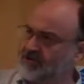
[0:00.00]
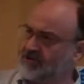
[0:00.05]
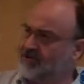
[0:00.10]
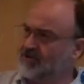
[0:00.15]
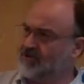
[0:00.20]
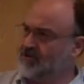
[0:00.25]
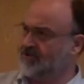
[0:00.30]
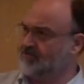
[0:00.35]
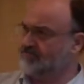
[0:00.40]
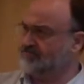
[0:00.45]

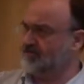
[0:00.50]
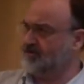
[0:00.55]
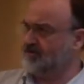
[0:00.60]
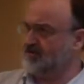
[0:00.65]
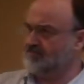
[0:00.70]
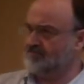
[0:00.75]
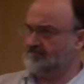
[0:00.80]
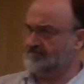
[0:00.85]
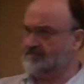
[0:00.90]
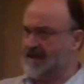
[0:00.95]
you're
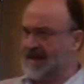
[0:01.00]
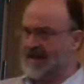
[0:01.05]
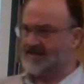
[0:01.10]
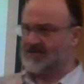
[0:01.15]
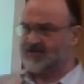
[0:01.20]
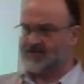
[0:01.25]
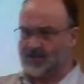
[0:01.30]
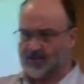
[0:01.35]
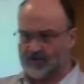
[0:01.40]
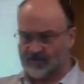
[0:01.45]
maze
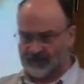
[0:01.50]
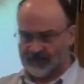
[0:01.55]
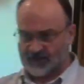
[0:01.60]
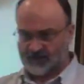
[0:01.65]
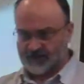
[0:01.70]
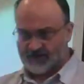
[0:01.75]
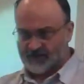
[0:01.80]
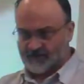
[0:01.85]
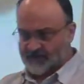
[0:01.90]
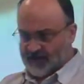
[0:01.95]
solving or
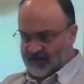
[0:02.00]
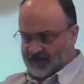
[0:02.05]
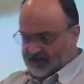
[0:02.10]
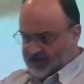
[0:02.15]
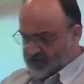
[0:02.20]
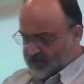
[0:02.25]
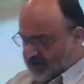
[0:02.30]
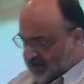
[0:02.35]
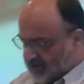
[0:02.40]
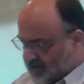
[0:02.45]
something.
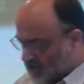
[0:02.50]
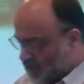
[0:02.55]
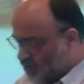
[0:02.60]
So these are